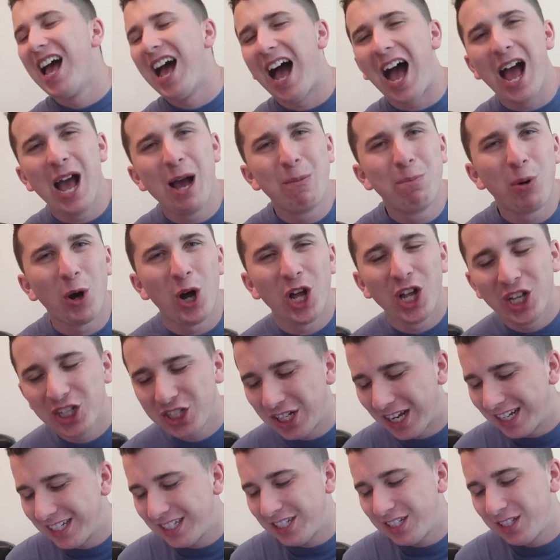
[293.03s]
I
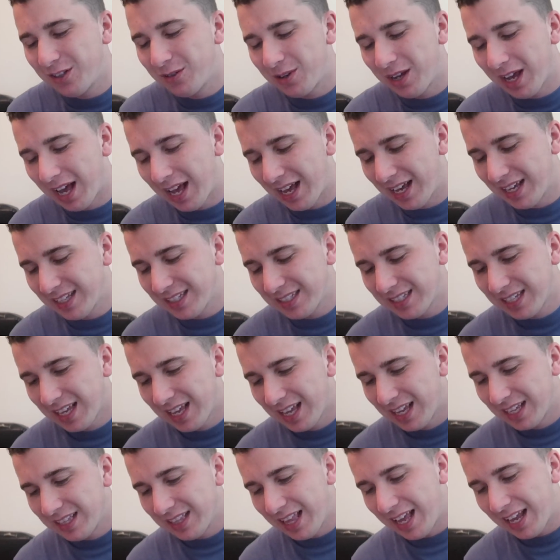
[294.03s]
apologize to you guys.
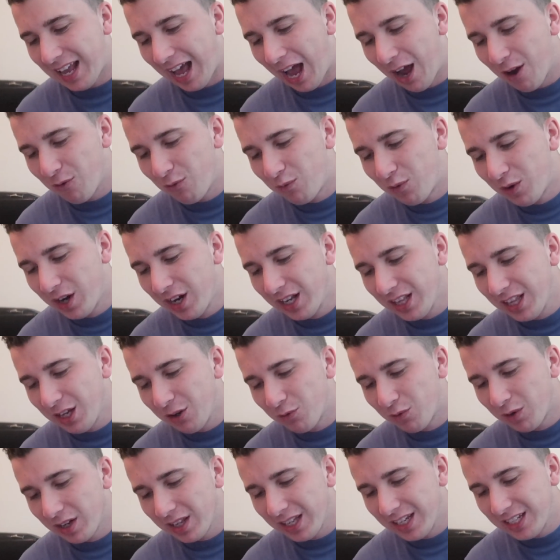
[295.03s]
Like, I really,
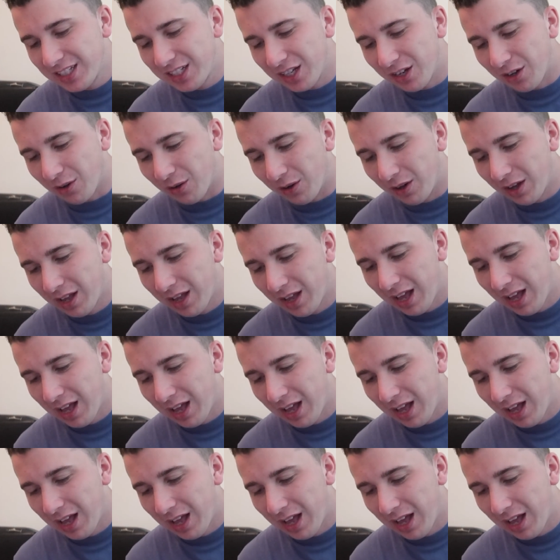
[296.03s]
really do.